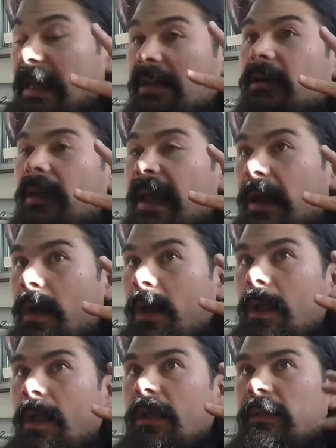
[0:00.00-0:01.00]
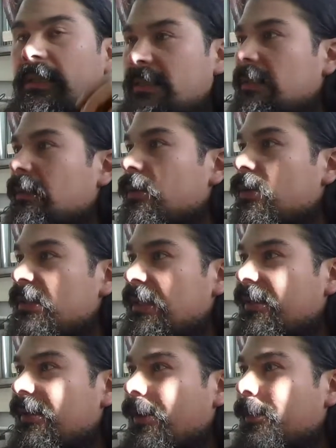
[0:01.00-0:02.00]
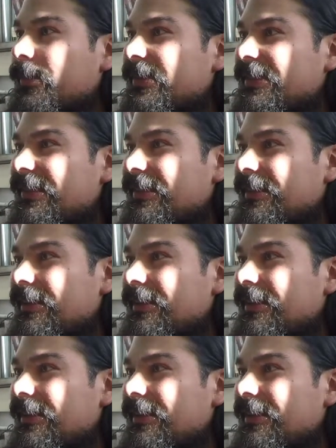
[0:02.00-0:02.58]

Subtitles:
And then you're like, the solution comes.